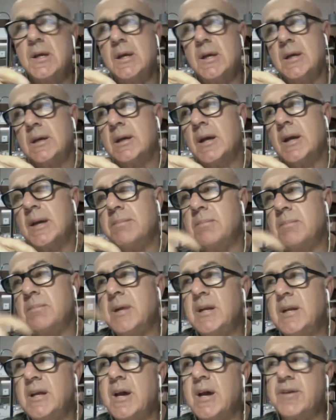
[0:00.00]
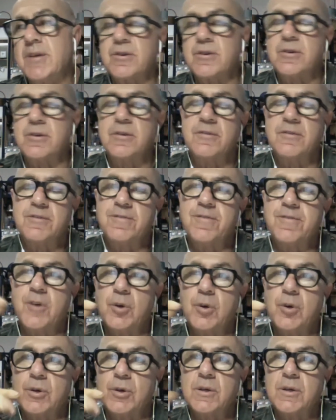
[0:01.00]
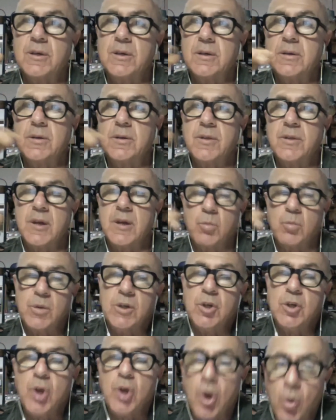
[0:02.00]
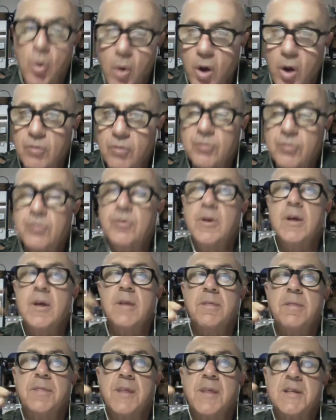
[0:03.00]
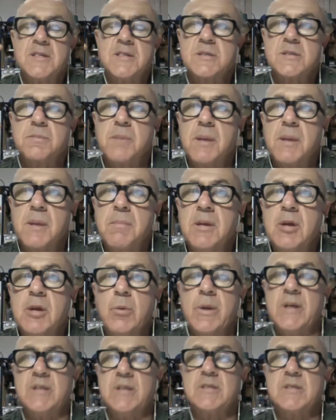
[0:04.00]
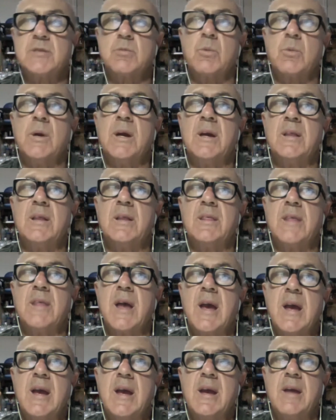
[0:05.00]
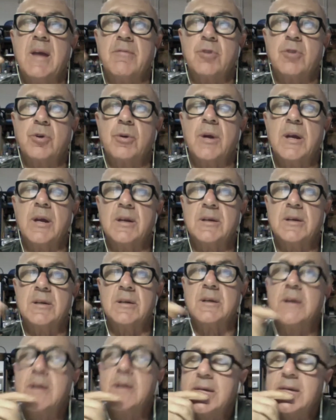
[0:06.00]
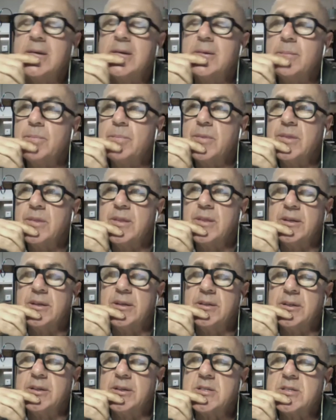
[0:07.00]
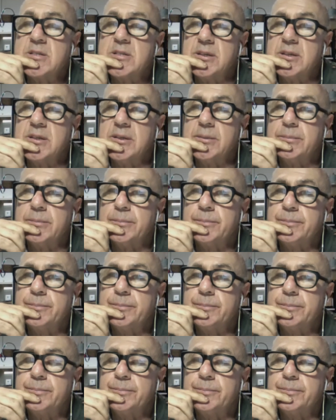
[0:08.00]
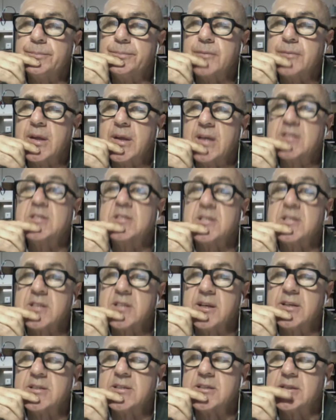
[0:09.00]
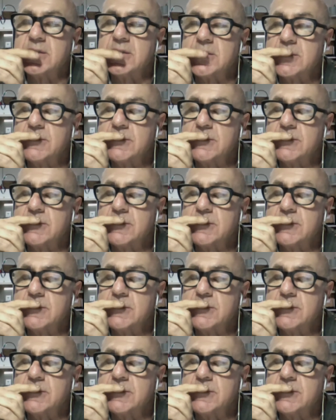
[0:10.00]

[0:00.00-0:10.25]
and many other folk that we know of. That's in many ways where they have created their dynasty as dyslexics.